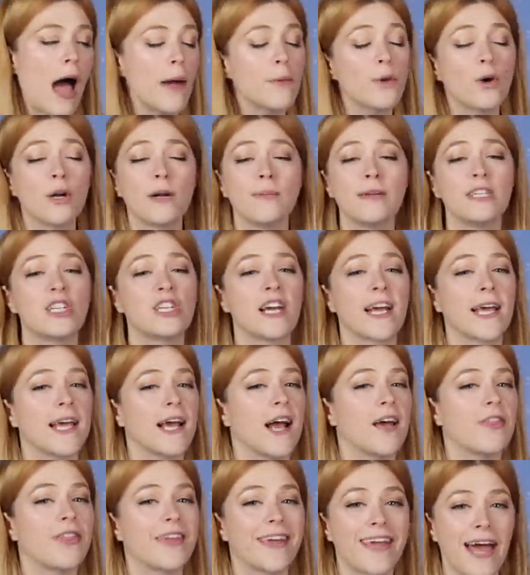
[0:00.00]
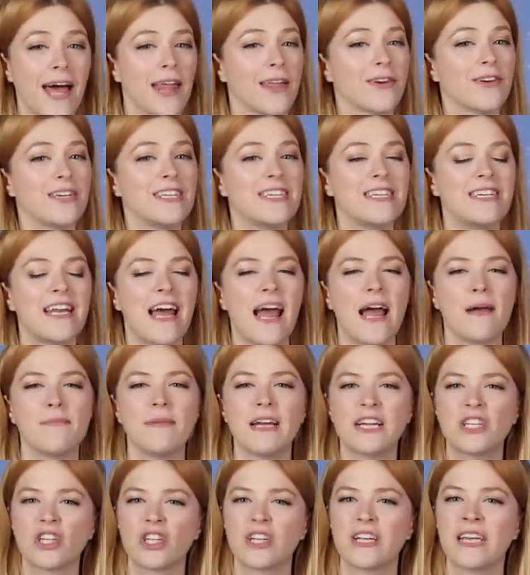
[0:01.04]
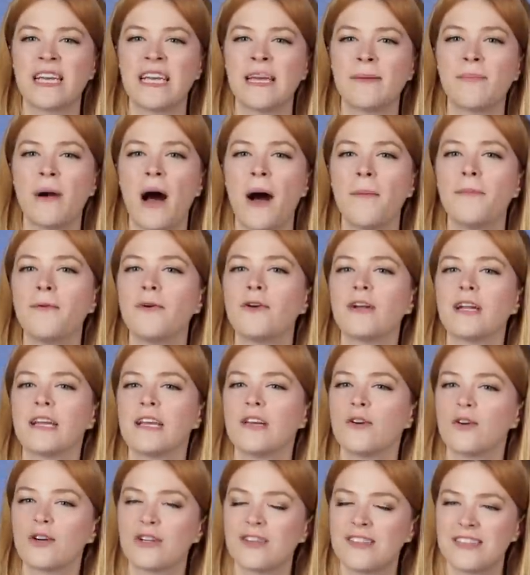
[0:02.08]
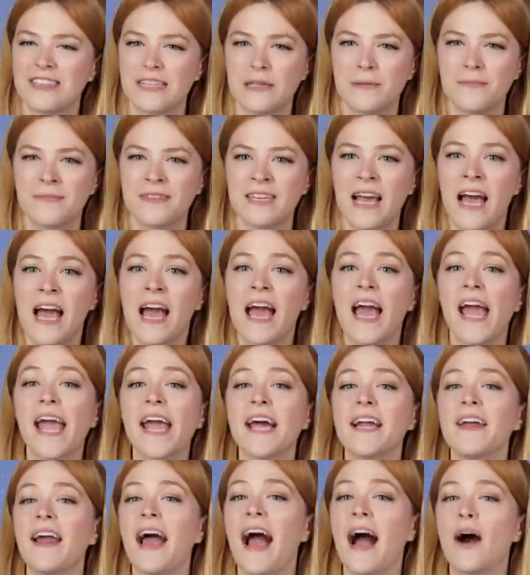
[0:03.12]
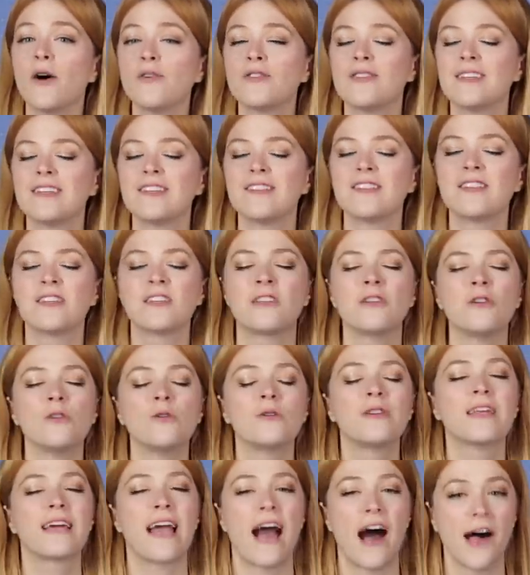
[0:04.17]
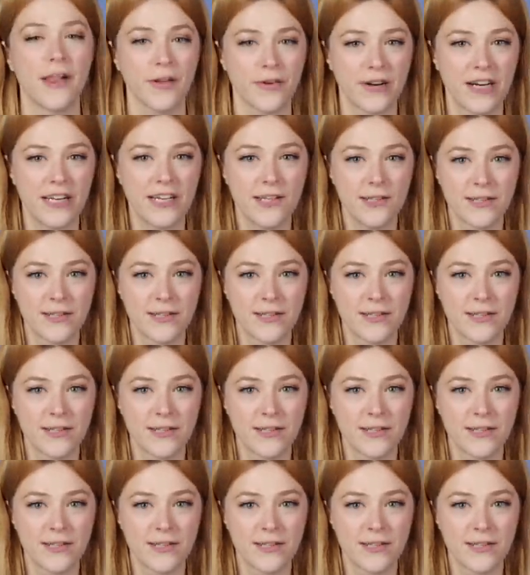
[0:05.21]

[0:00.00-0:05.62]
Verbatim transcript: I'm going to be checking out the gallery today. Make sure to keep uploading your Sims and houses to the gallery